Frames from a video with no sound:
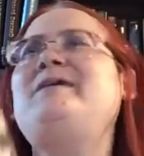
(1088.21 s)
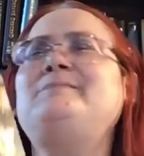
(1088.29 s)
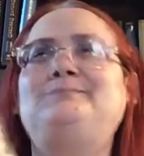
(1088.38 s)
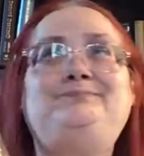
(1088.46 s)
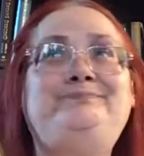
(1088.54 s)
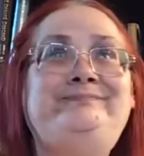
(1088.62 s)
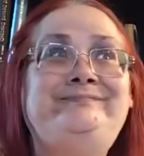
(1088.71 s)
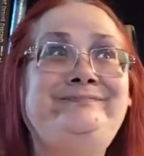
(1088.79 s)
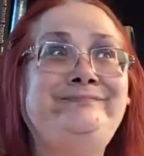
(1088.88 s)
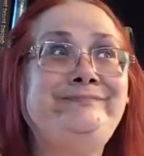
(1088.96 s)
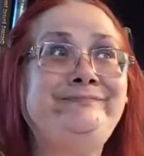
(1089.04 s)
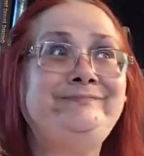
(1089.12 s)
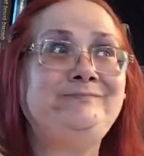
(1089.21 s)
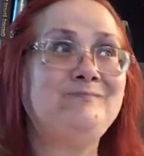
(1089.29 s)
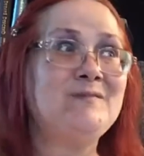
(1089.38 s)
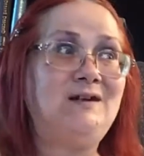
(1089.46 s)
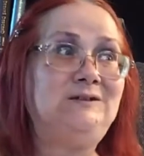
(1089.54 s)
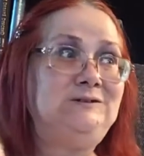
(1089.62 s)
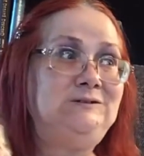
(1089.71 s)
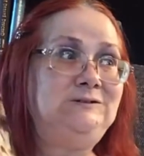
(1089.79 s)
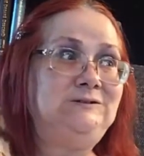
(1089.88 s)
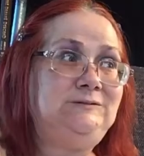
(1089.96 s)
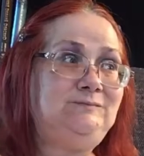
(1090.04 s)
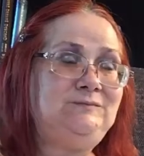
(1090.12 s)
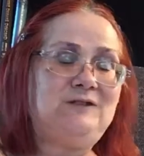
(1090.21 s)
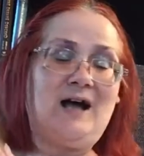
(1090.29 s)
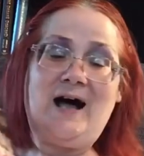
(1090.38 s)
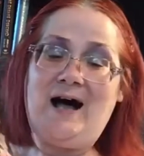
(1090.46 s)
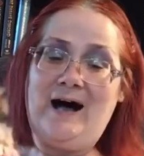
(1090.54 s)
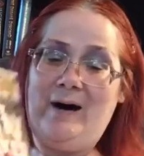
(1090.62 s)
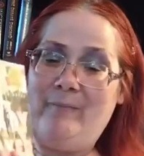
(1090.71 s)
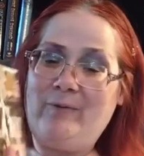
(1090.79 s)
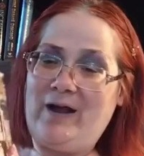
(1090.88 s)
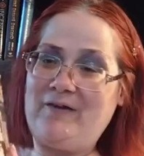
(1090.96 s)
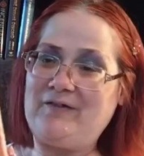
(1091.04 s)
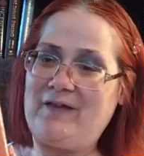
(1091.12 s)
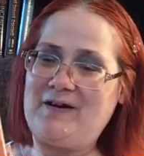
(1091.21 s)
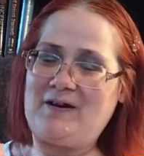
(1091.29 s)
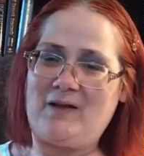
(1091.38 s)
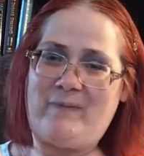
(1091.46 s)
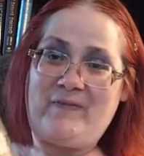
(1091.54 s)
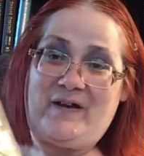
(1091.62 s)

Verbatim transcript: Mm -hmm. Um, what else did they talk about?